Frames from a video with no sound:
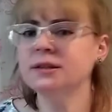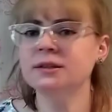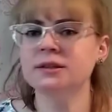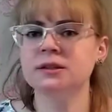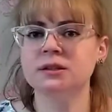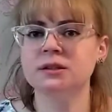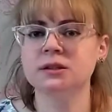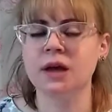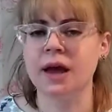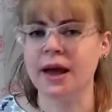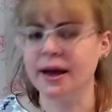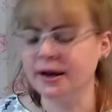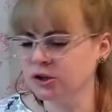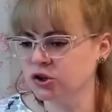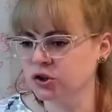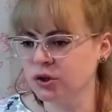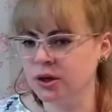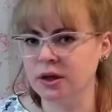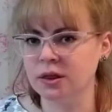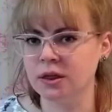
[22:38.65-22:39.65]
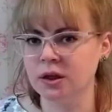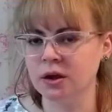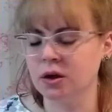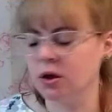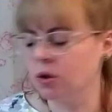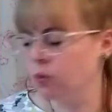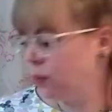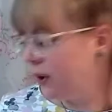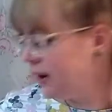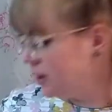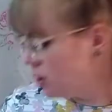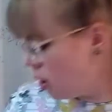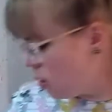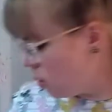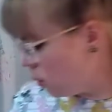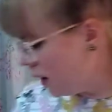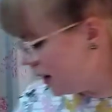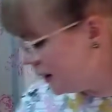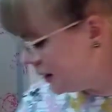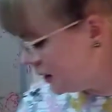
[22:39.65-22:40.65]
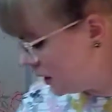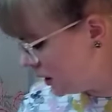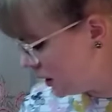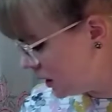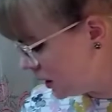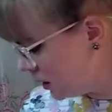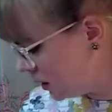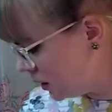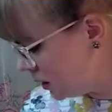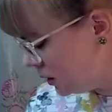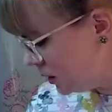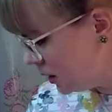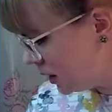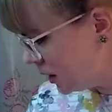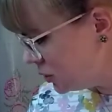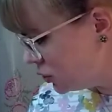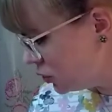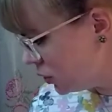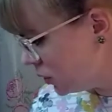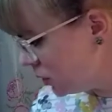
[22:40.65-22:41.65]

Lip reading: is actually, I think wait, no, I didn't. Did I show